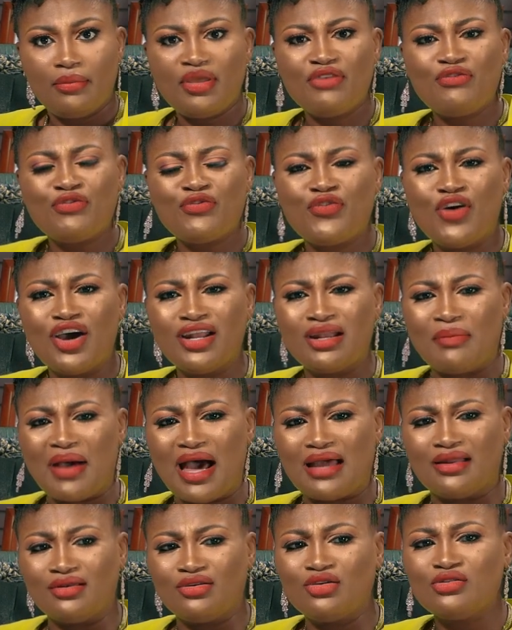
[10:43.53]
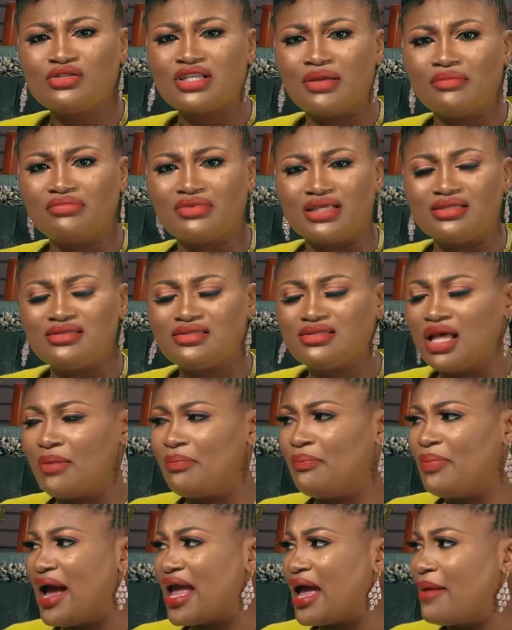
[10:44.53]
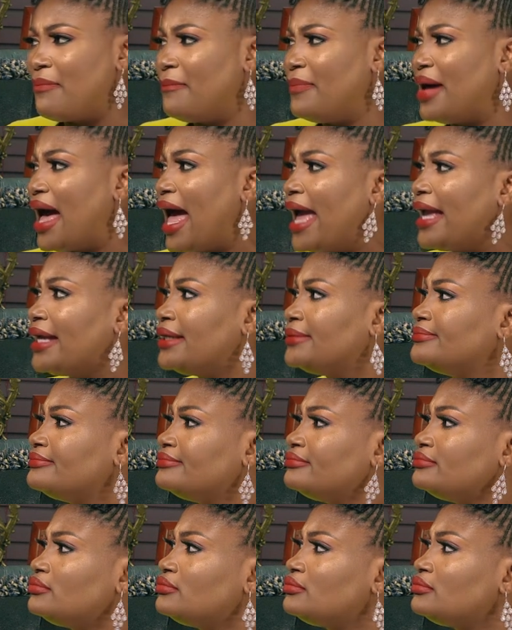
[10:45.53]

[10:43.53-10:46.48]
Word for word: be fun about it. Do something. Stop by and buy